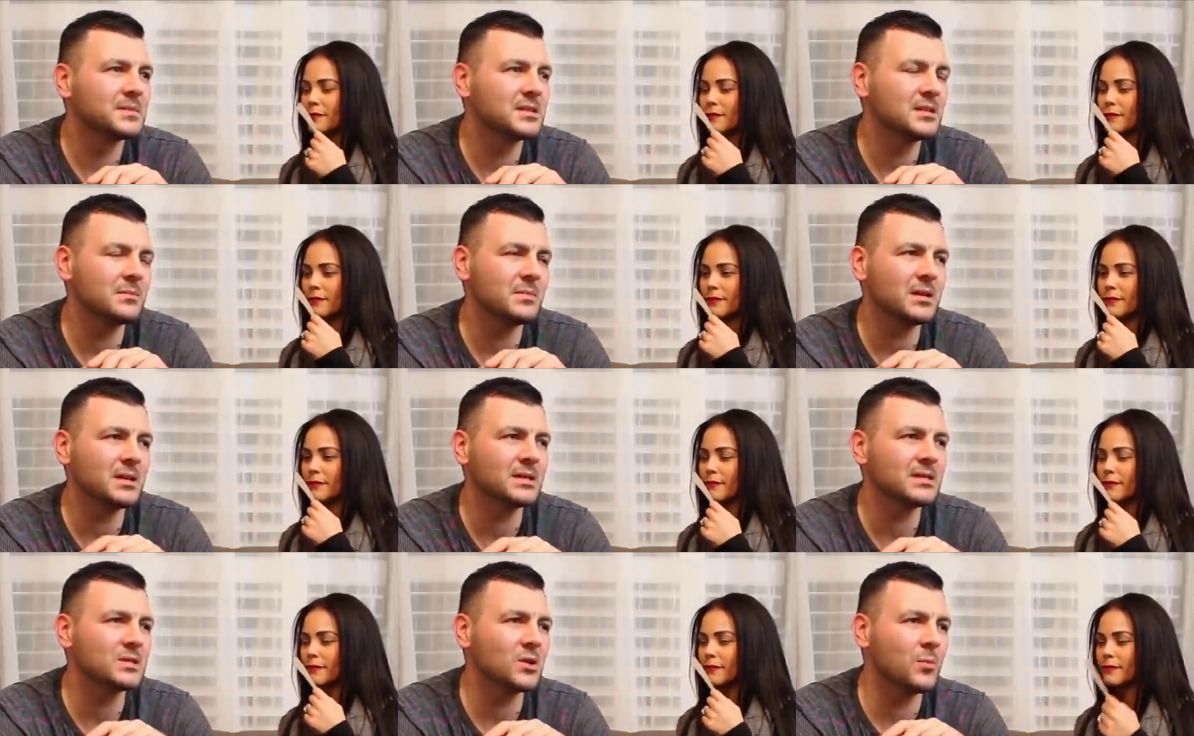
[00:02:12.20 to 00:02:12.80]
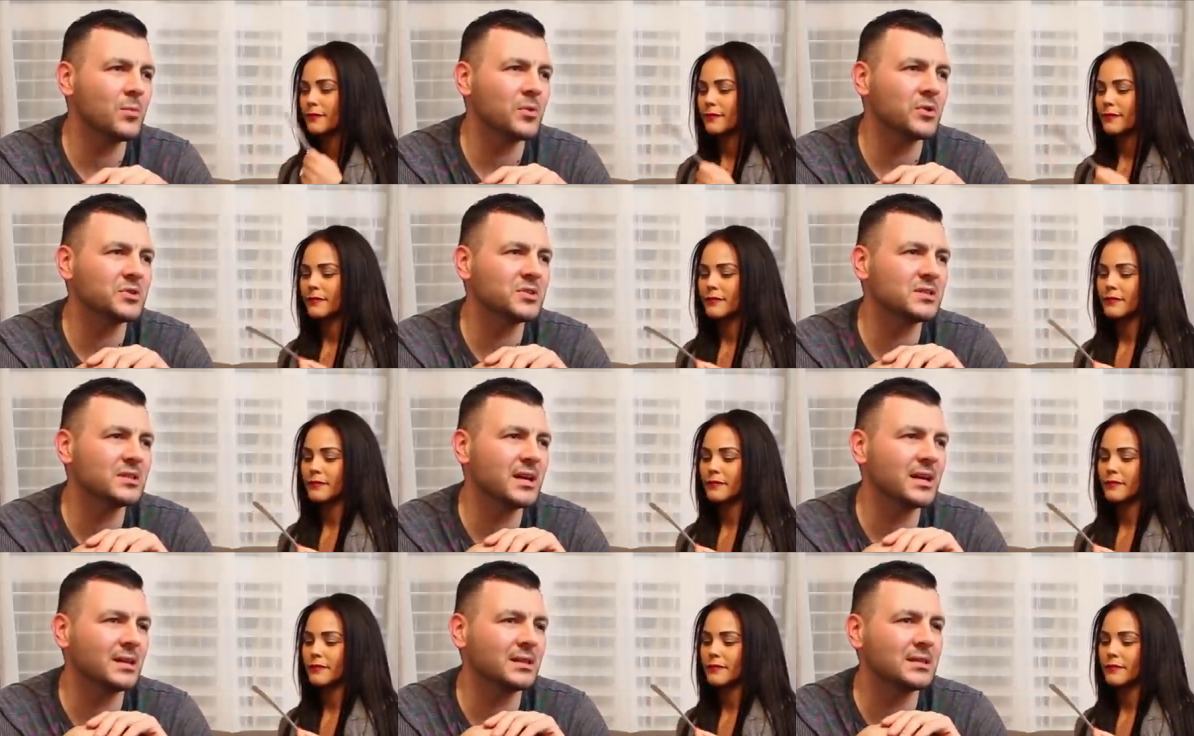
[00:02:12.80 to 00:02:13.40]
Speaker 1: To me, it's
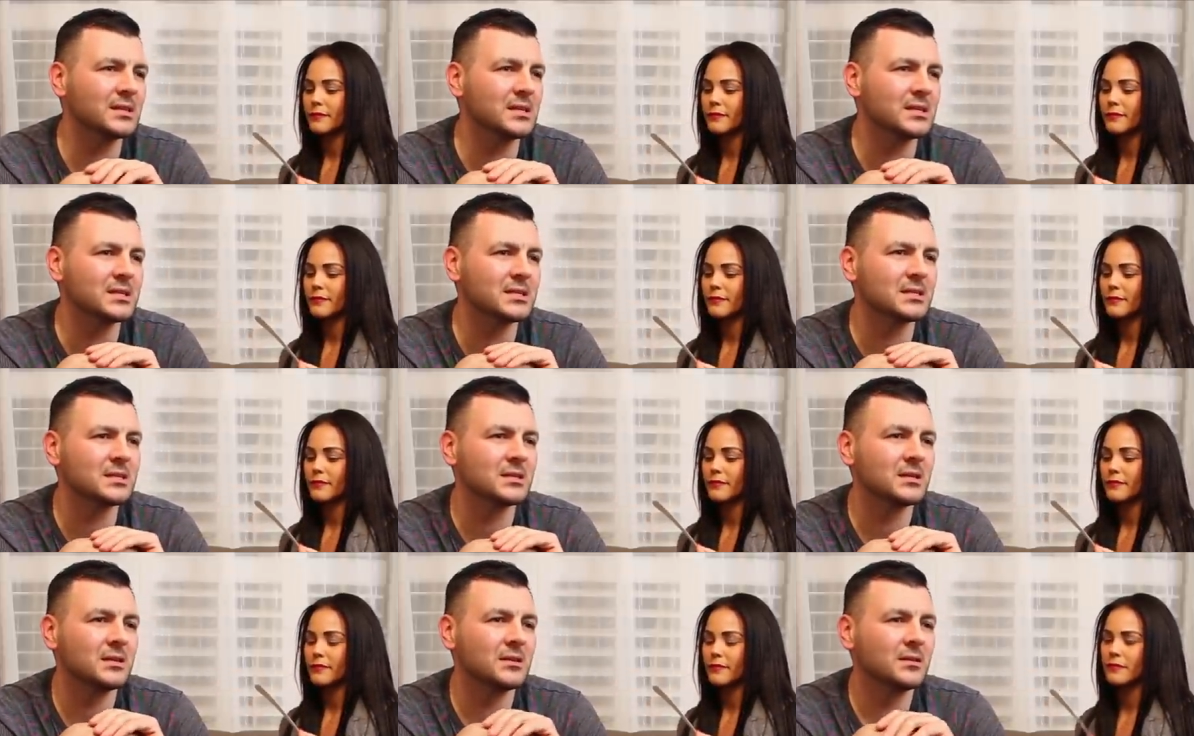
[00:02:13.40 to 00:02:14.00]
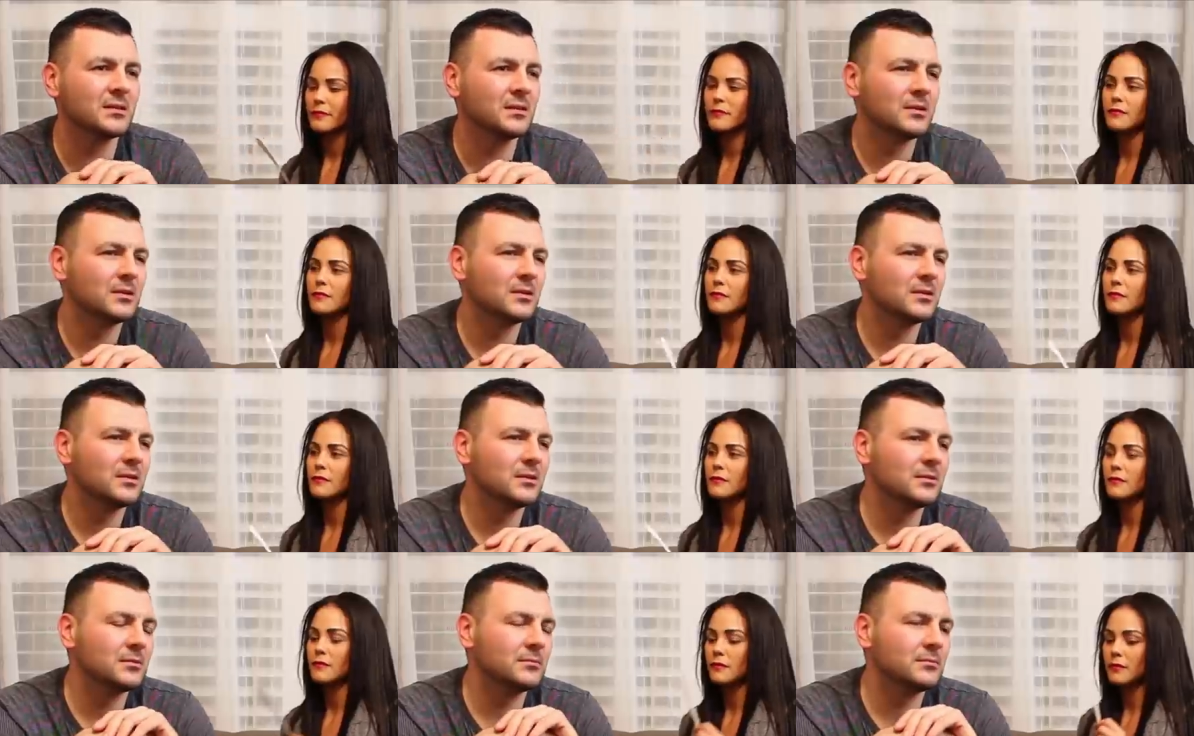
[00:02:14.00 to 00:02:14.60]
almost like this
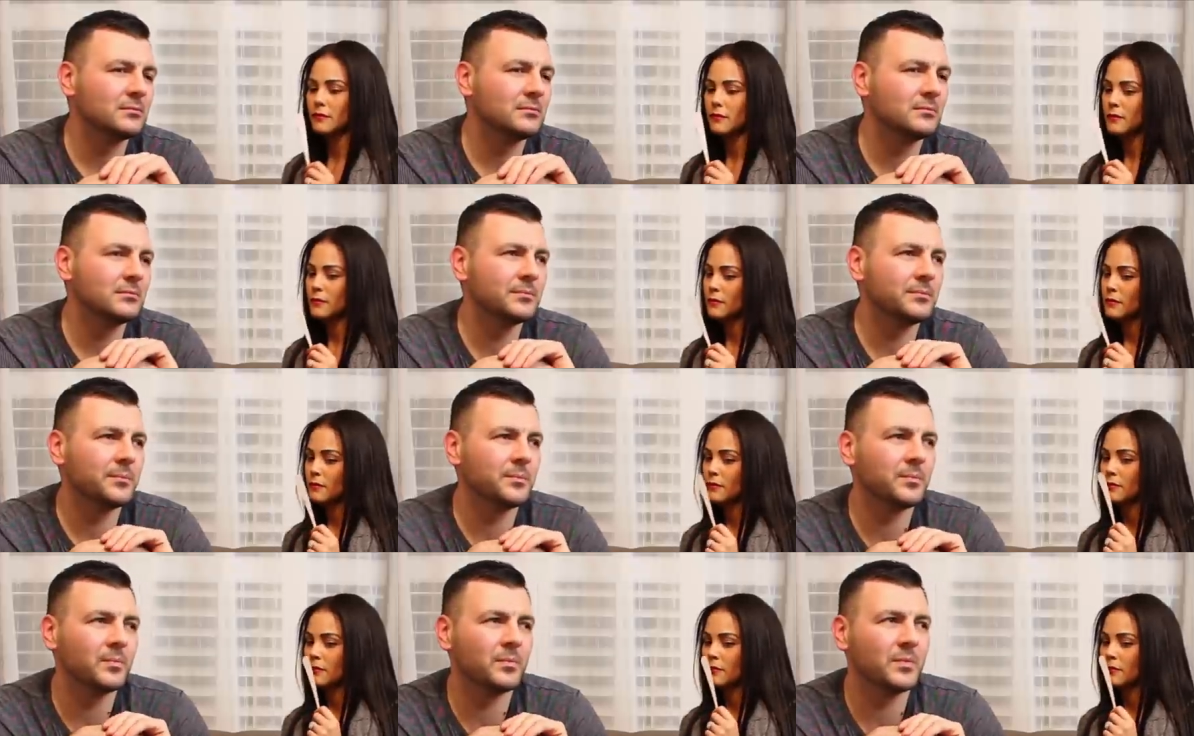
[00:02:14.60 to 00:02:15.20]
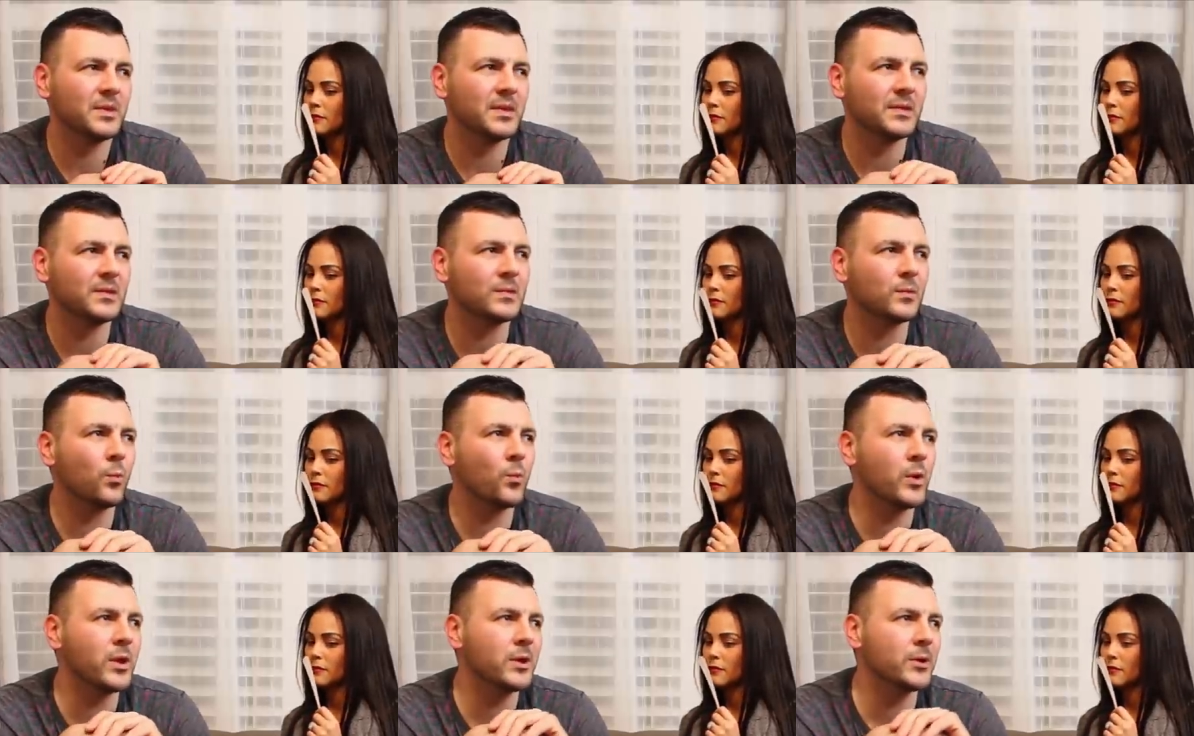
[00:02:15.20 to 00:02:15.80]

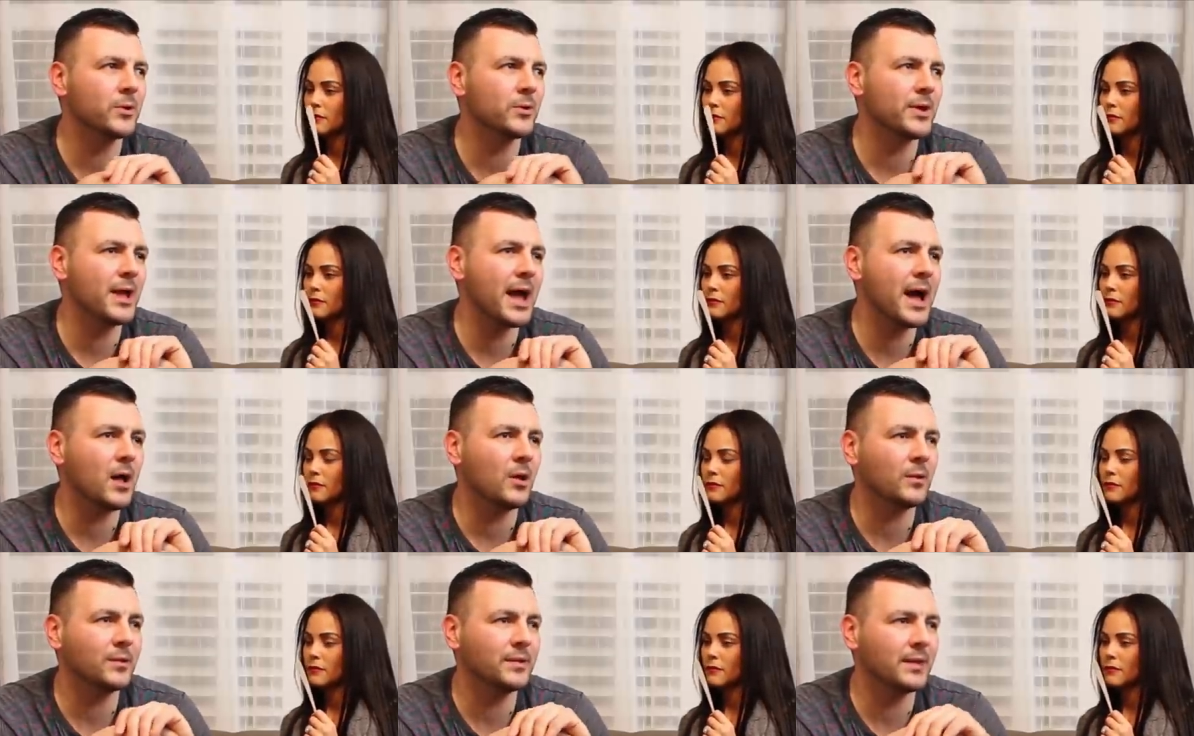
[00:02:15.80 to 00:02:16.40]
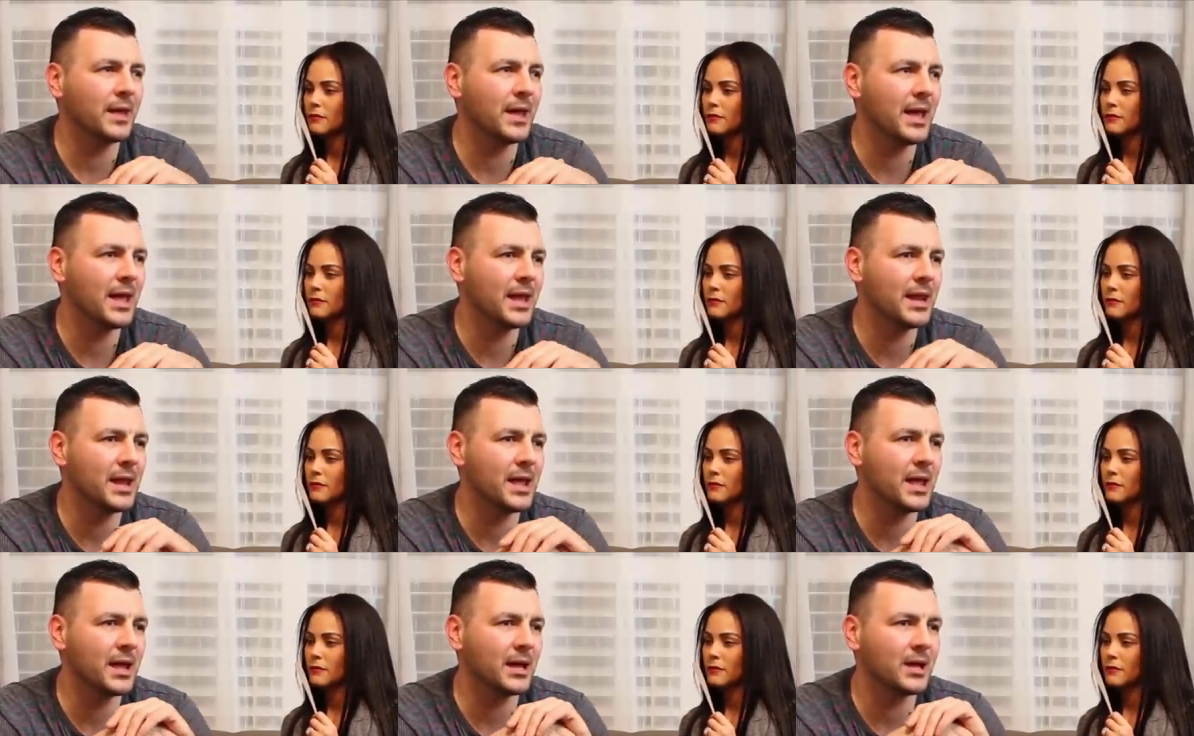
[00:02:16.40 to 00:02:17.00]
this weird
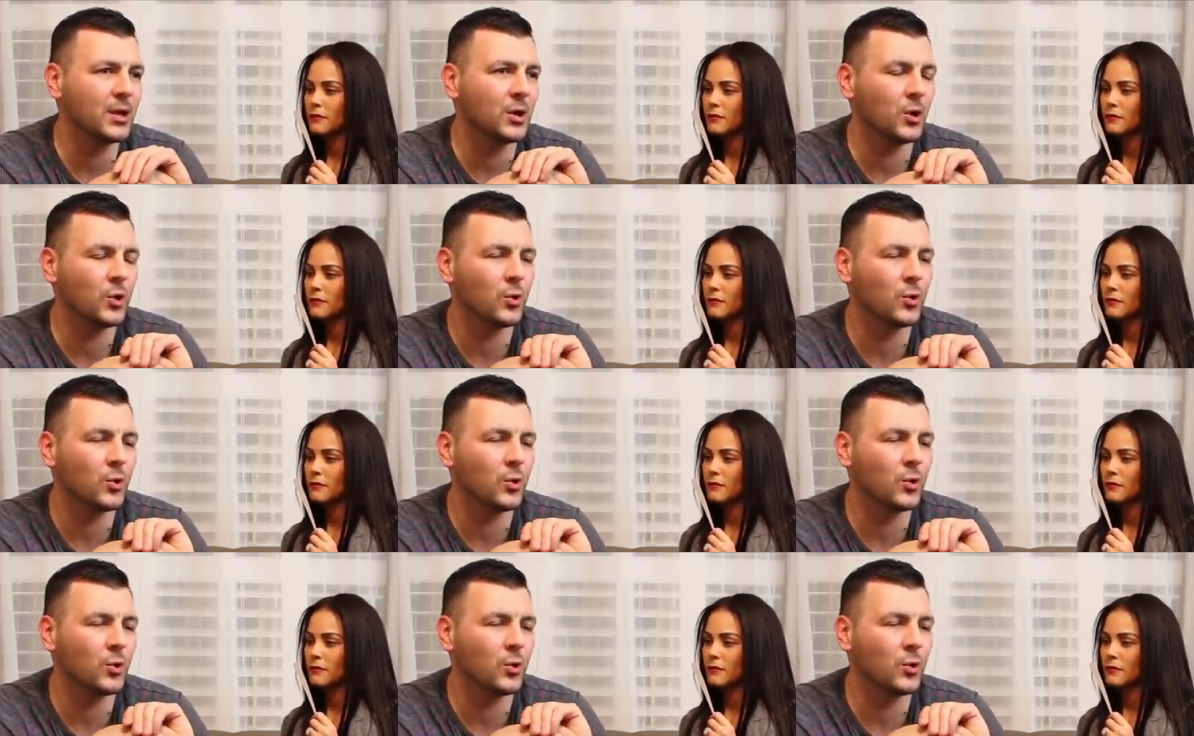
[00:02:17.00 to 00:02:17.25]
aldehydic